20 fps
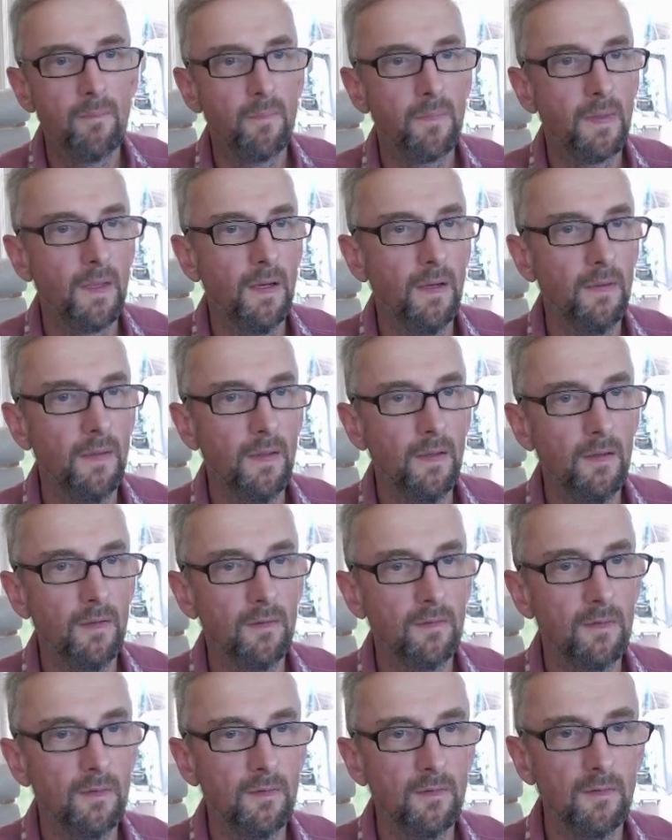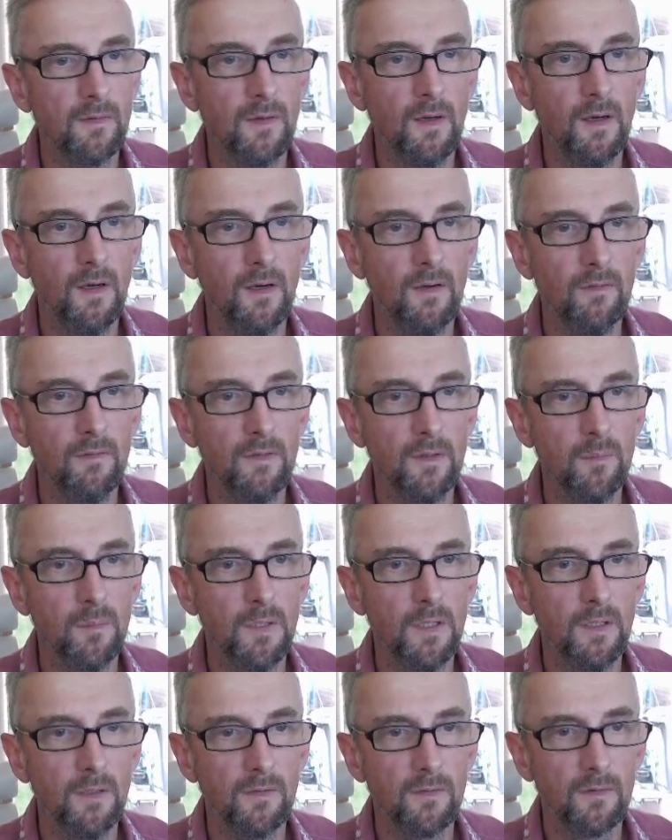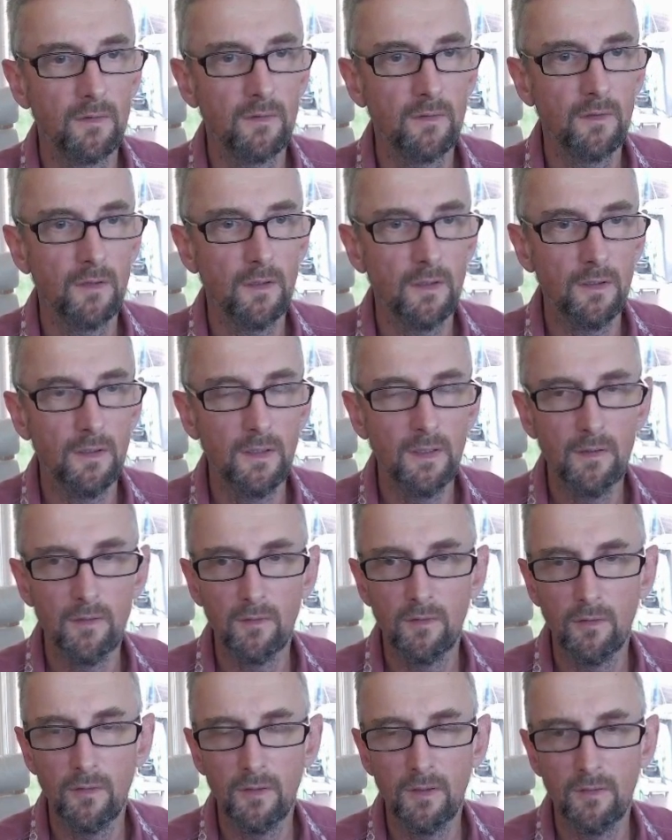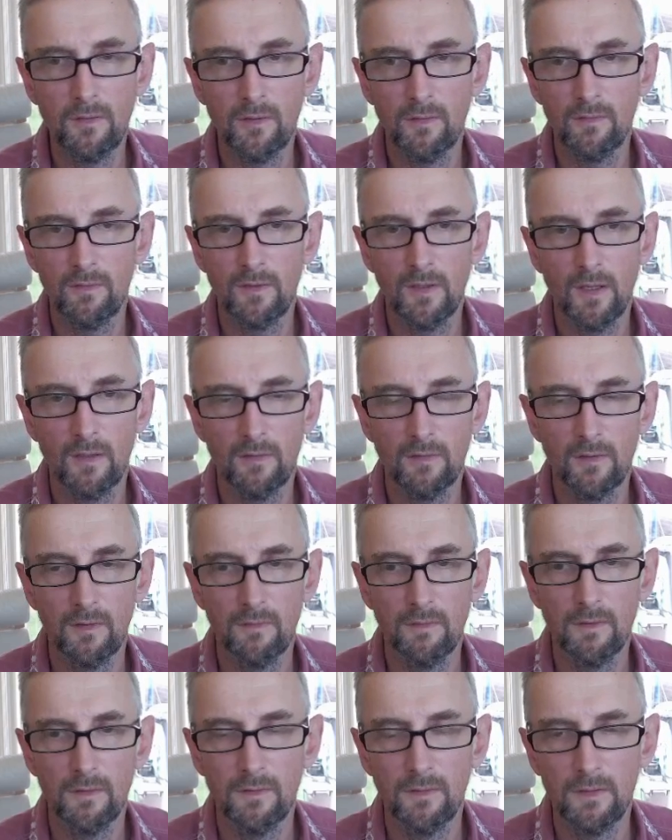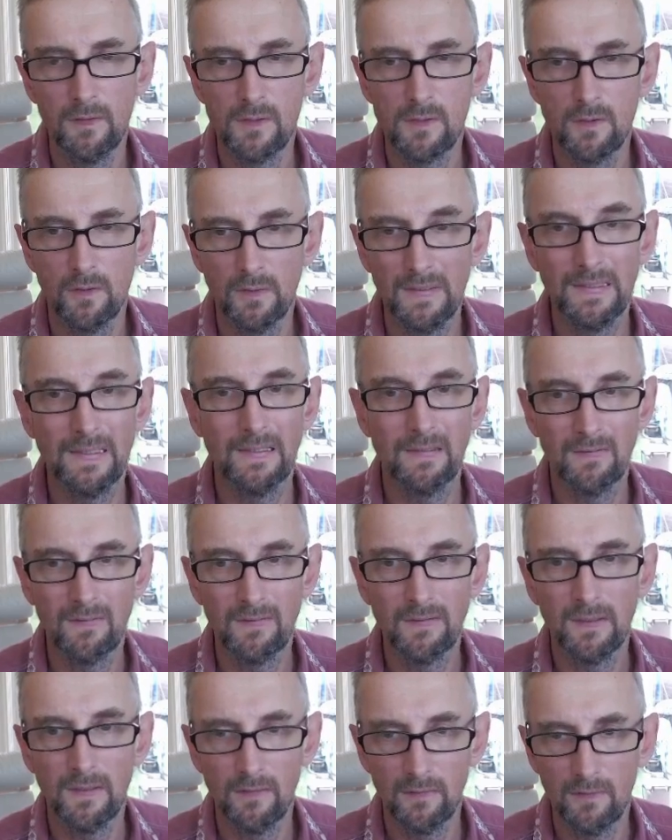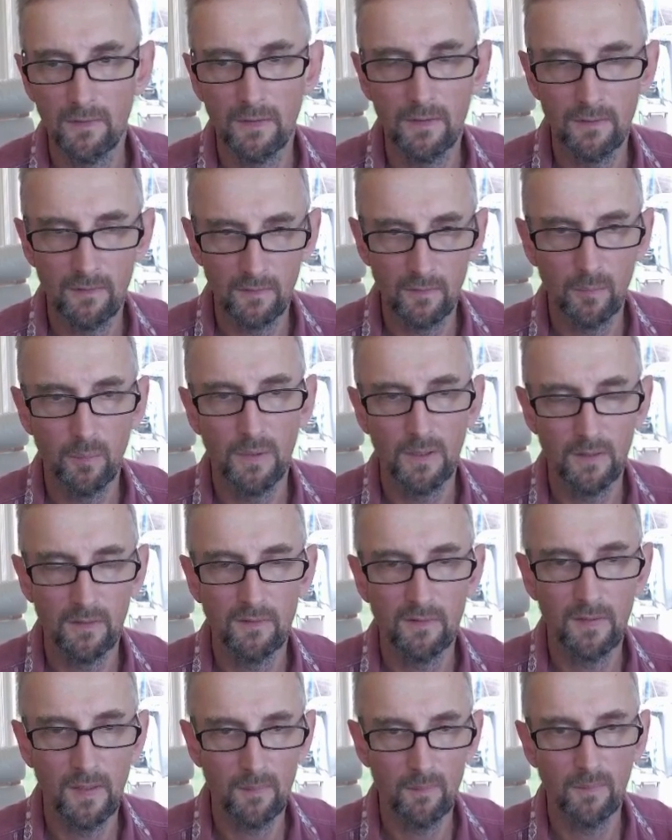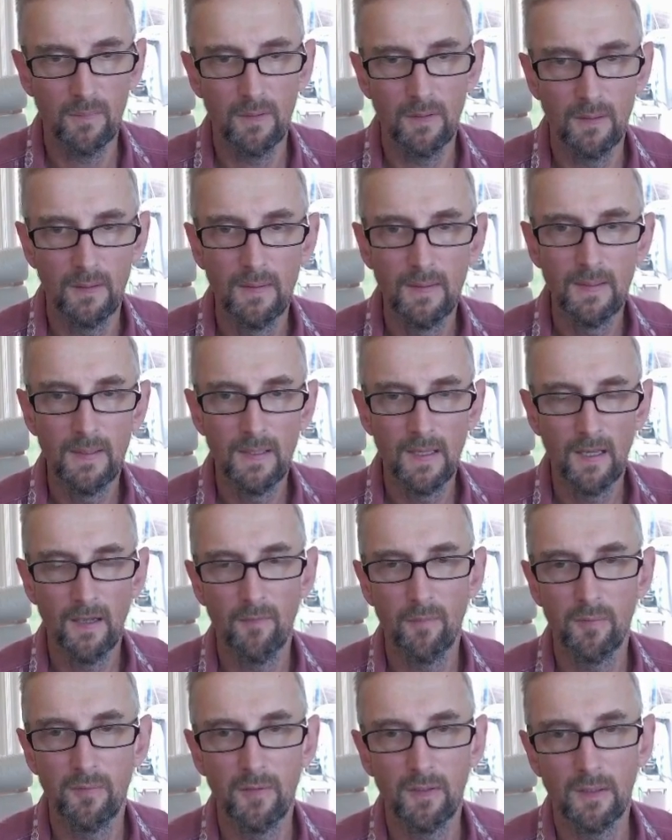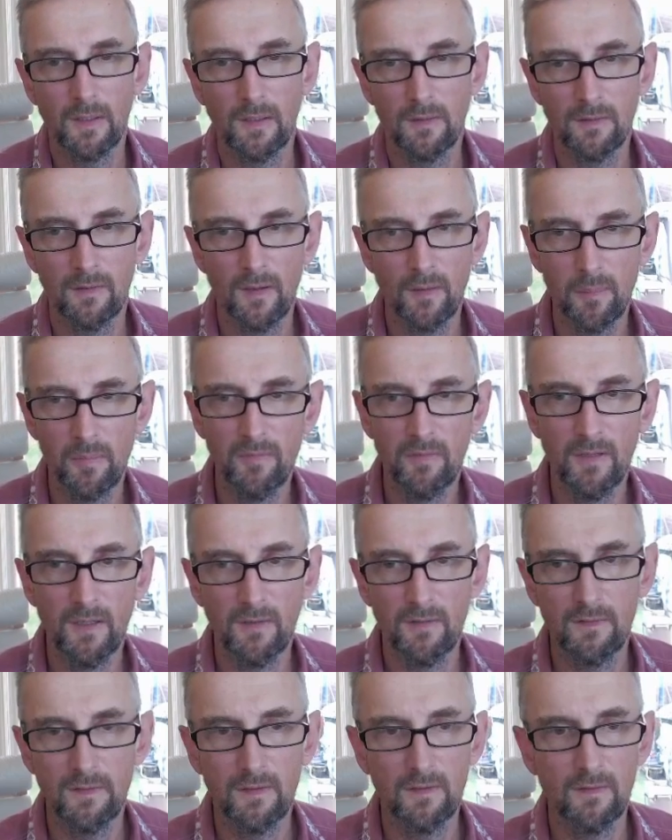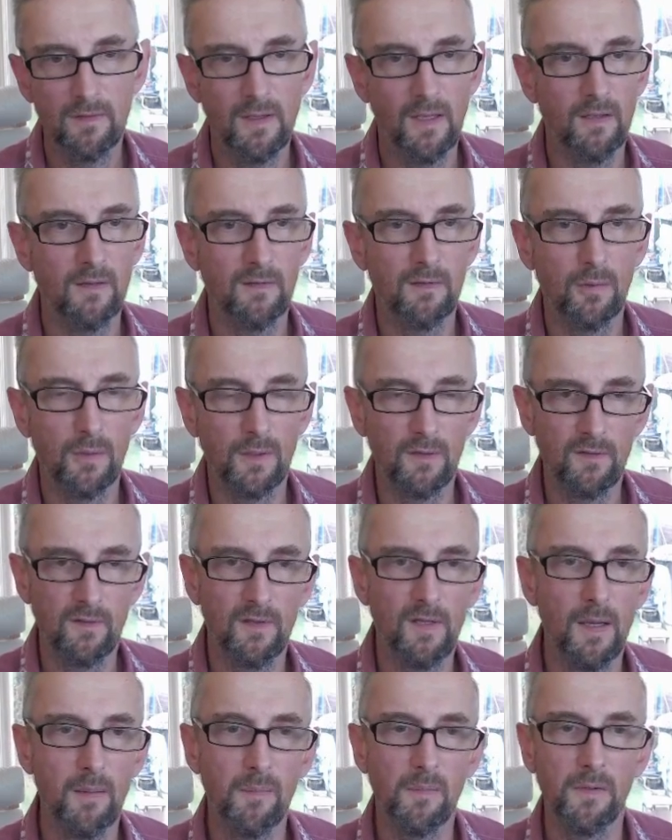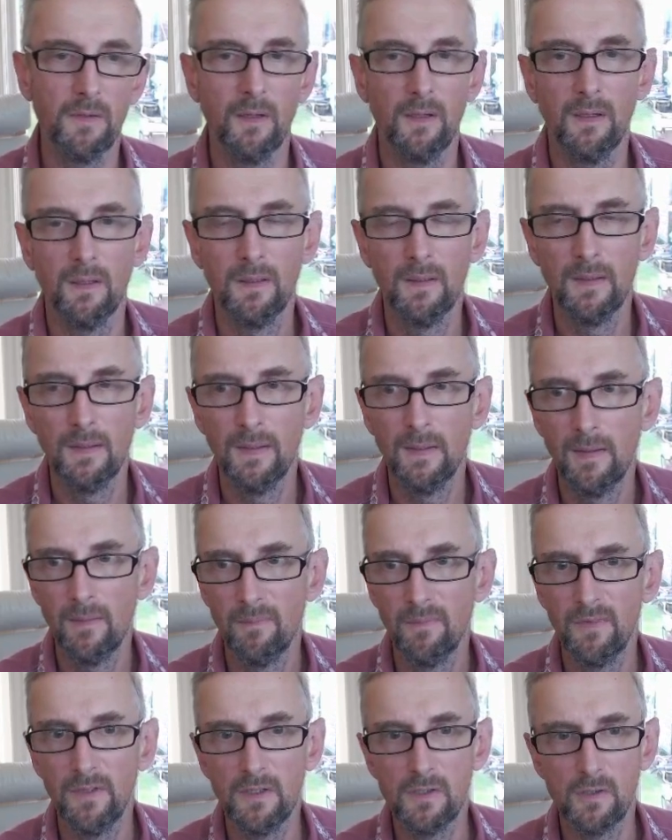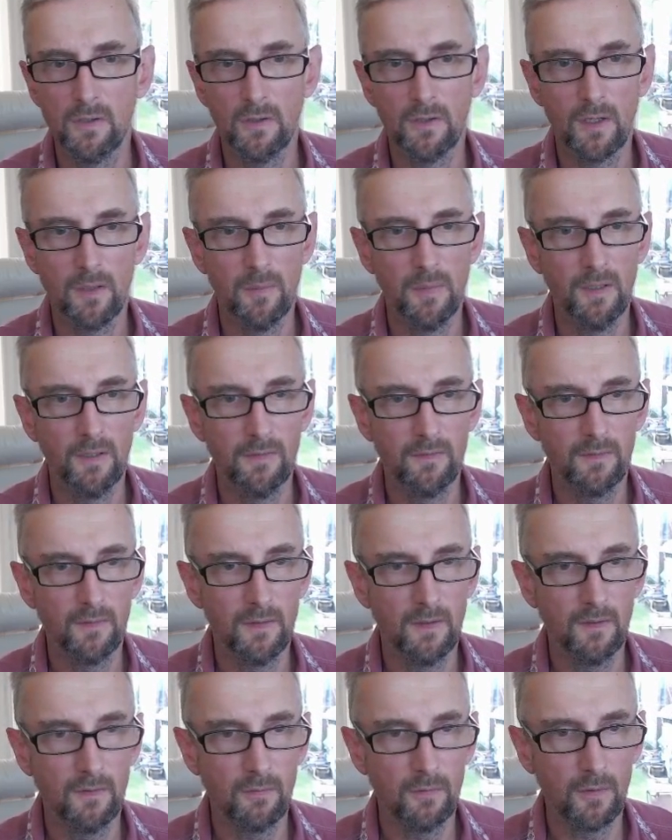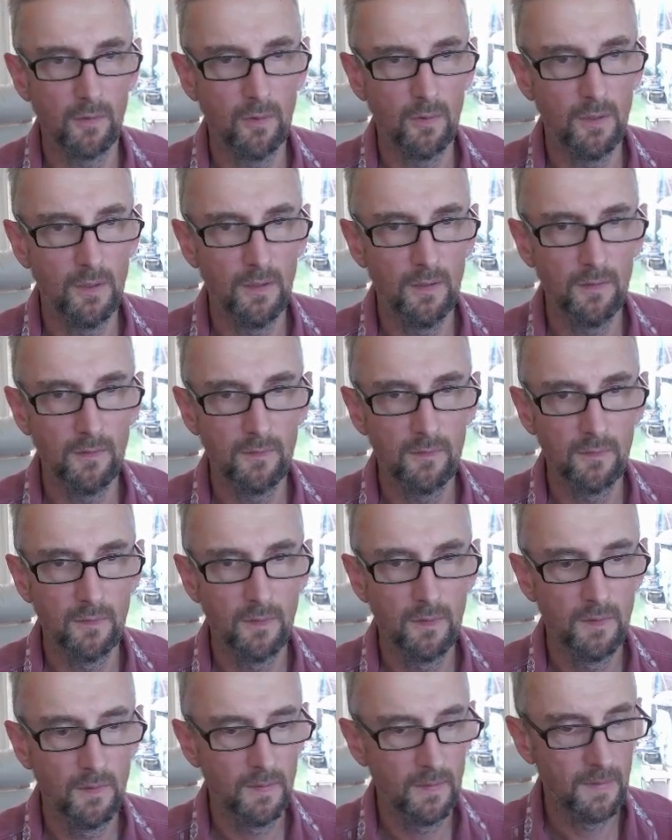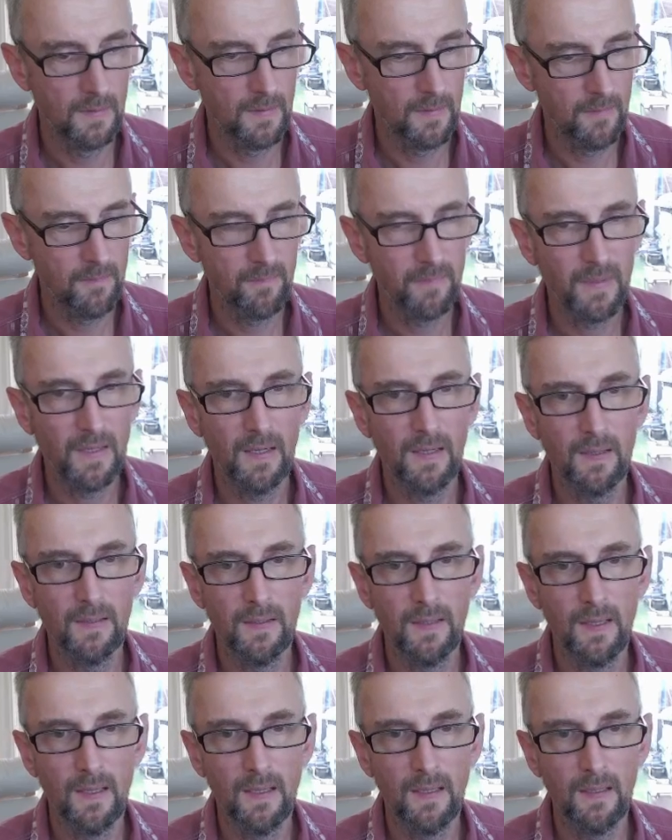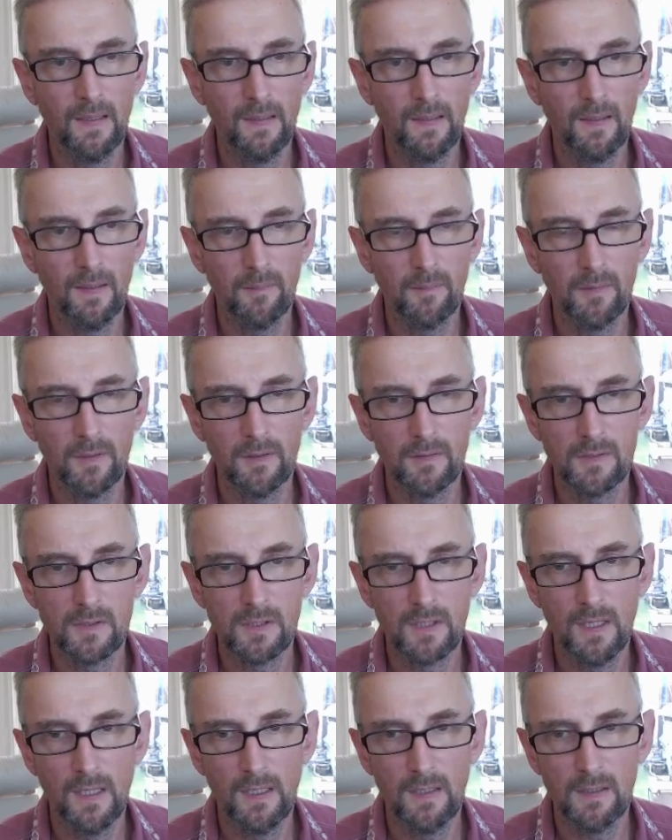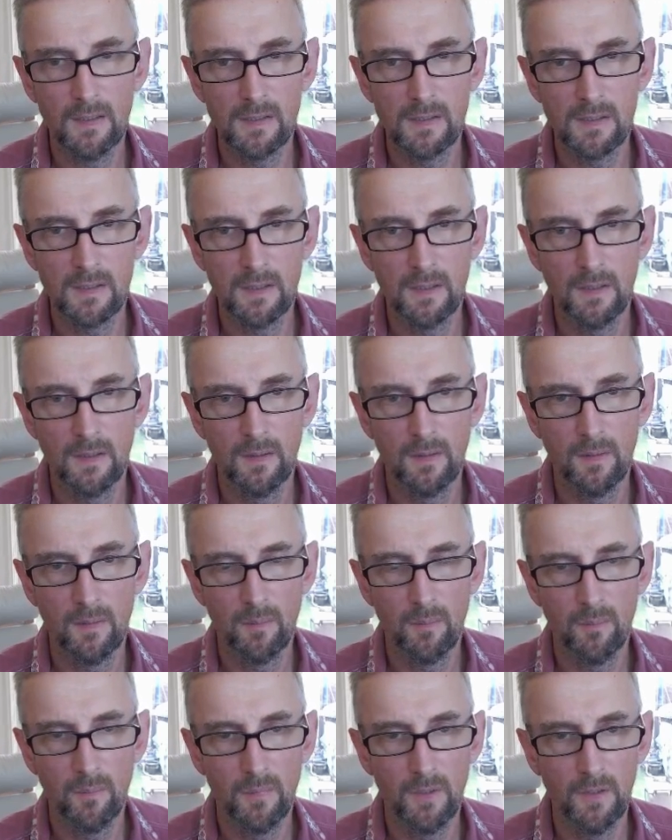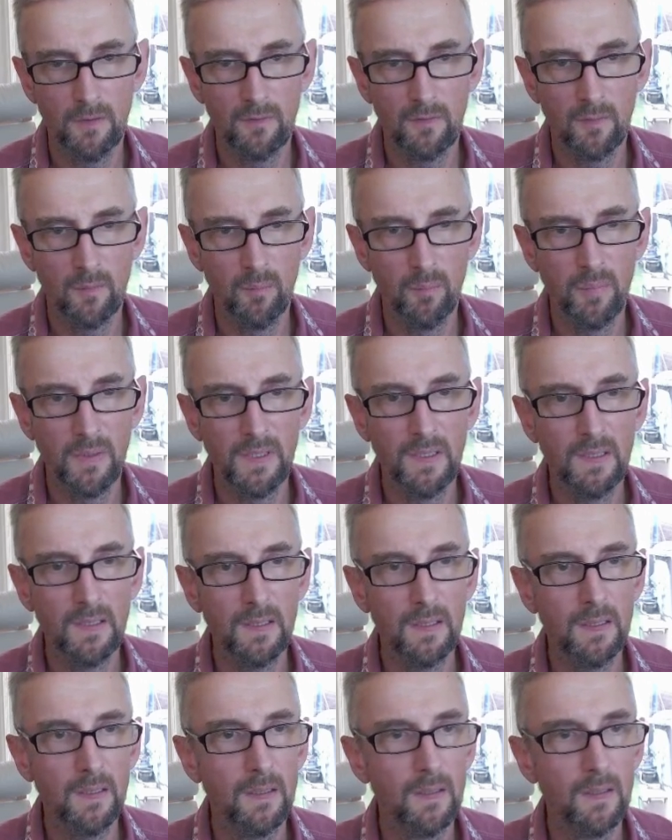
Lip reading: and then it's this RV mask. So you do need to have set servo D shot ESC, so it needs to be have a particular type of ESC set to accept the D shot commands that this requires. And then I'm going to change motor B